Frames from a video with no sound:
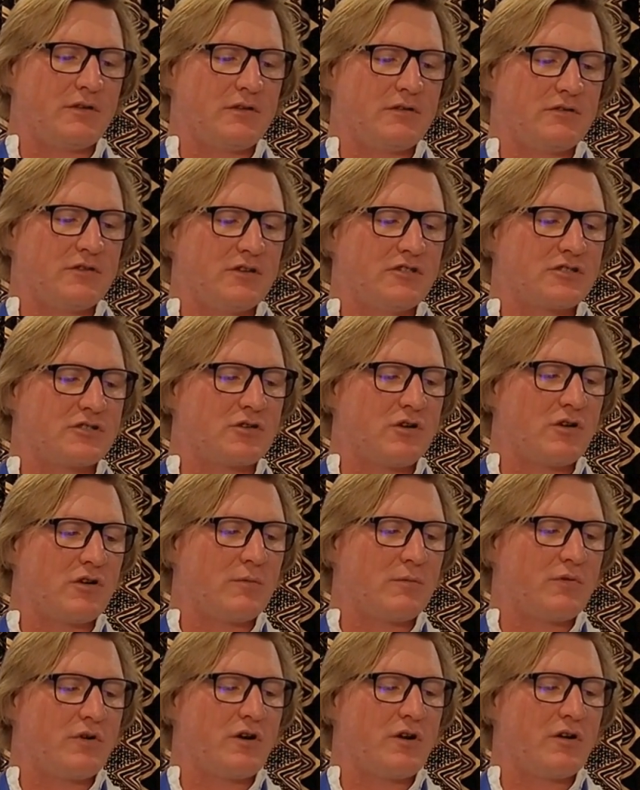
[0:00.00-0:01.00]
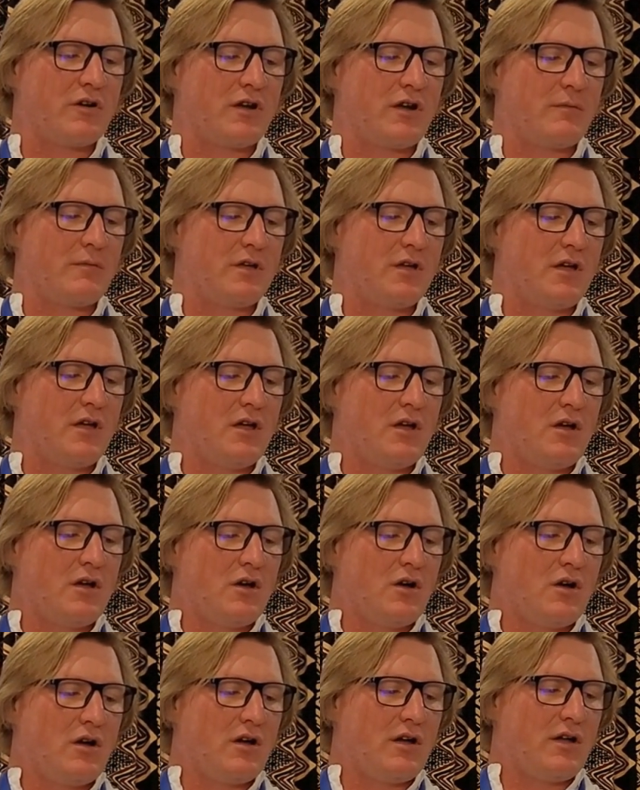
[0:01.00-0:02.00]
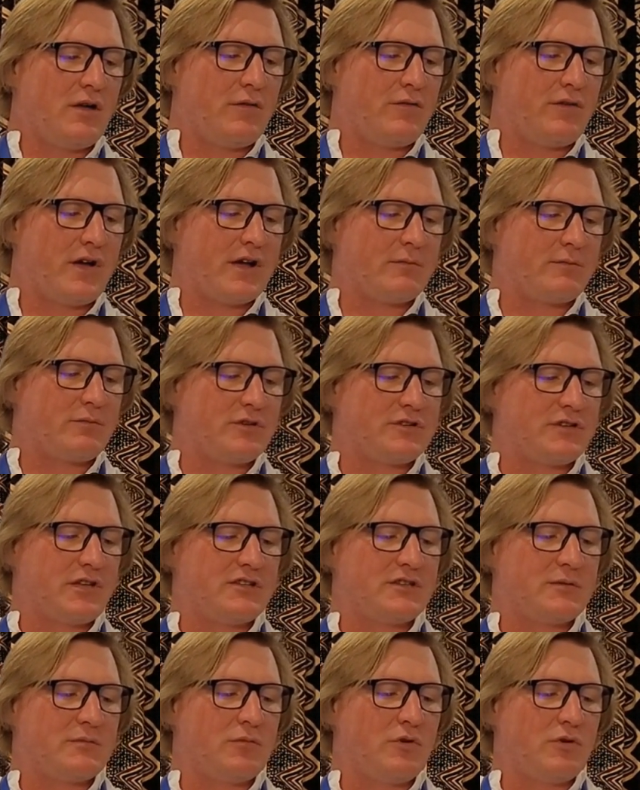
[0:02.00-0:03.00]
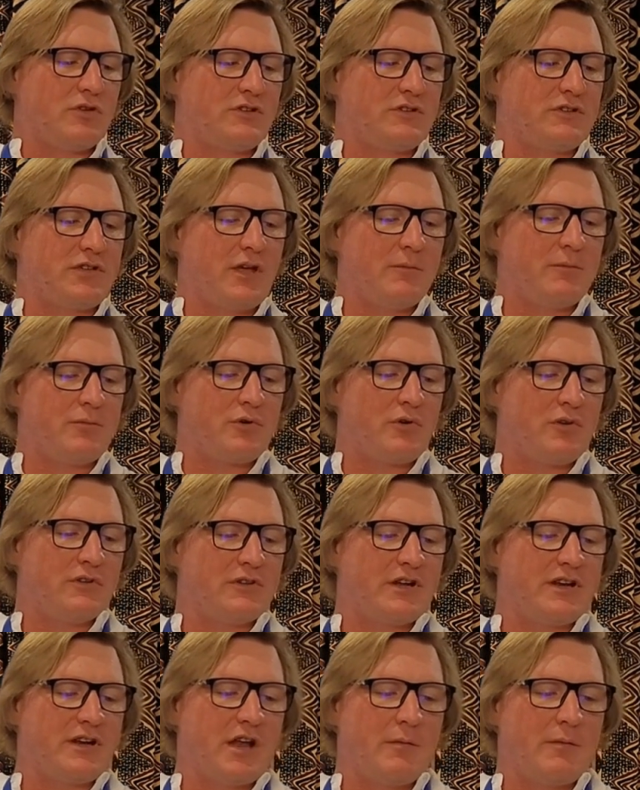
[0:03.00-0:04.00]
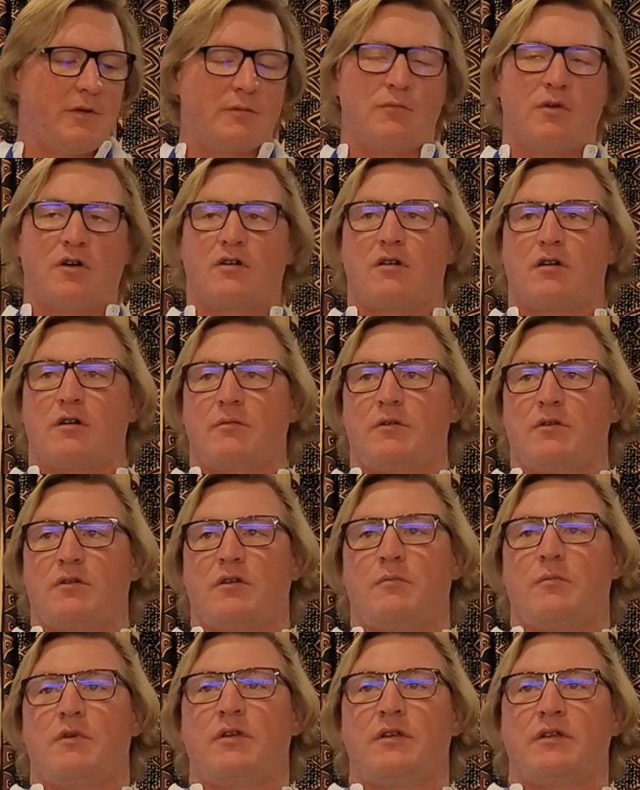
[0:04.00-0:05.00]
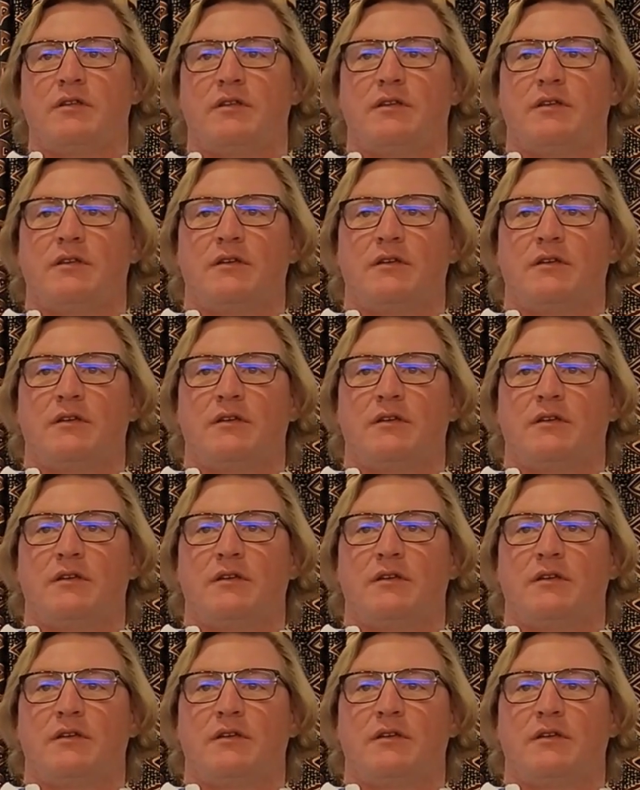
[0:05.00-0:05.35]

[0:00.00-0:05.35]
So a stronger program, in fact, presents a more temporal and dynamic microbial community.